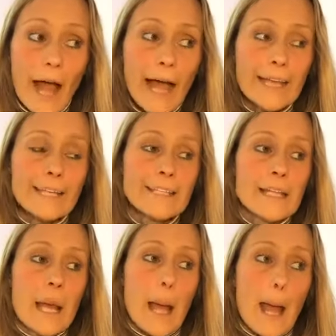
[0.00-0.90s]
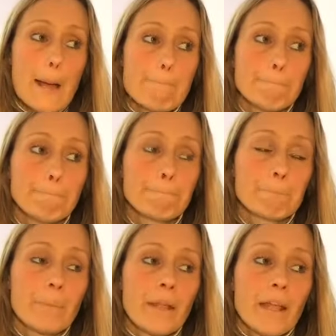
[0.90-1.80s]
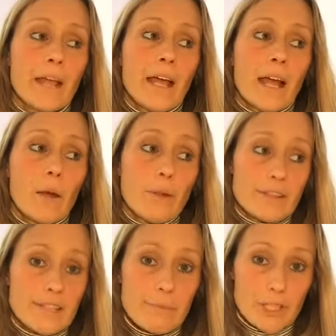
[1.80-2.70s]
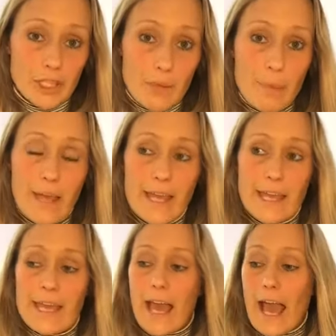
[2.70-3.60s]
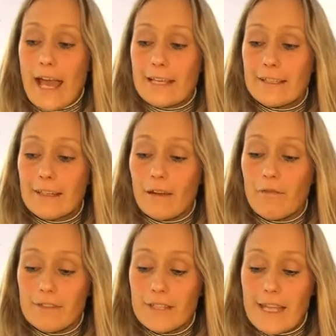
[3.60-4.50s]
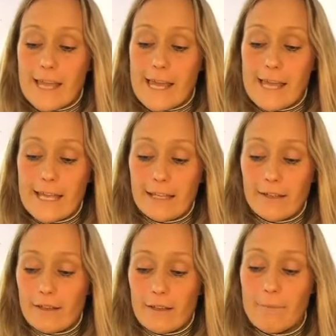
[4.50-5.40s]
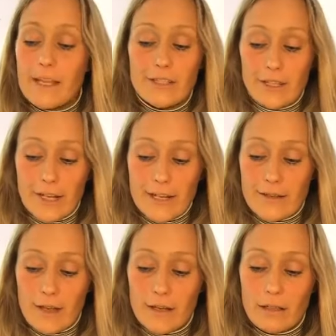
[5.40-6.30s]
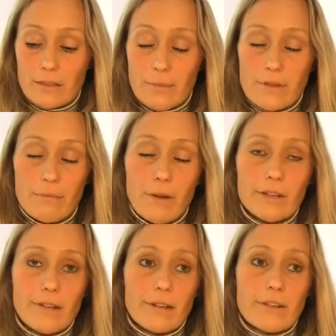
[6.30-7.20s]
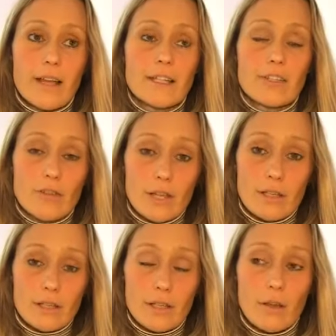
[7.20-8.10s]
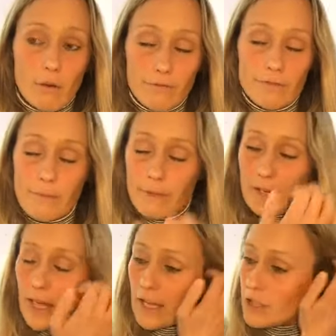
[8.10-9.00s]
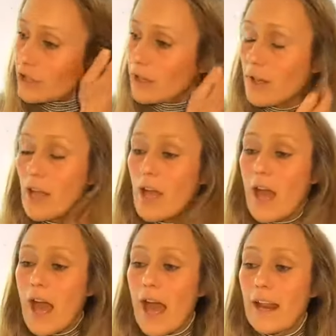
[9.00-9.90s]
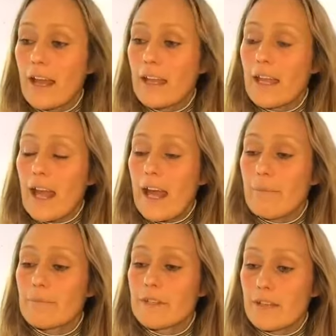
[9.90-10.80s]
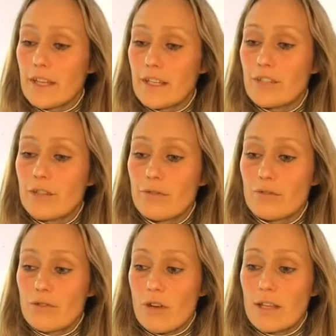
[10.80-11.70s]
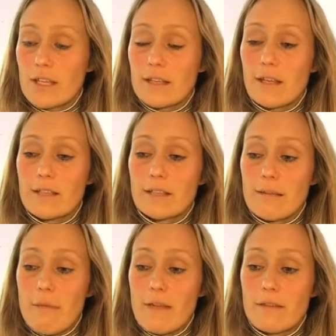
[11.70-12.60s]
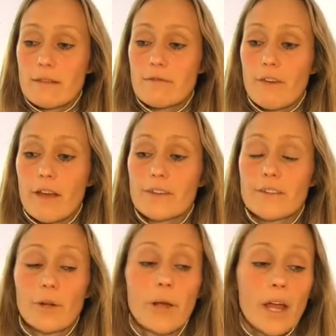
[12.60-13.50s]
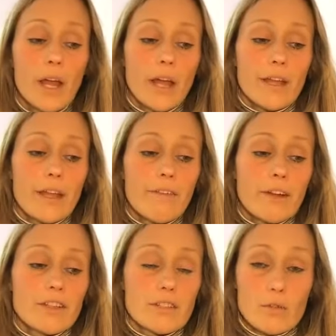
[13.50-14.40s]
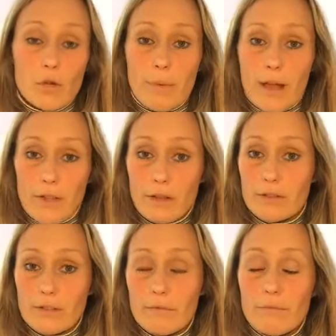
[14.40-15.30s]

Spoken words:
and I went to see my GP, and obviously he immediately diagnosed me with depression, anxiety, offered me medication. And I decided to try these holistic methods first. So if I can just talk about those,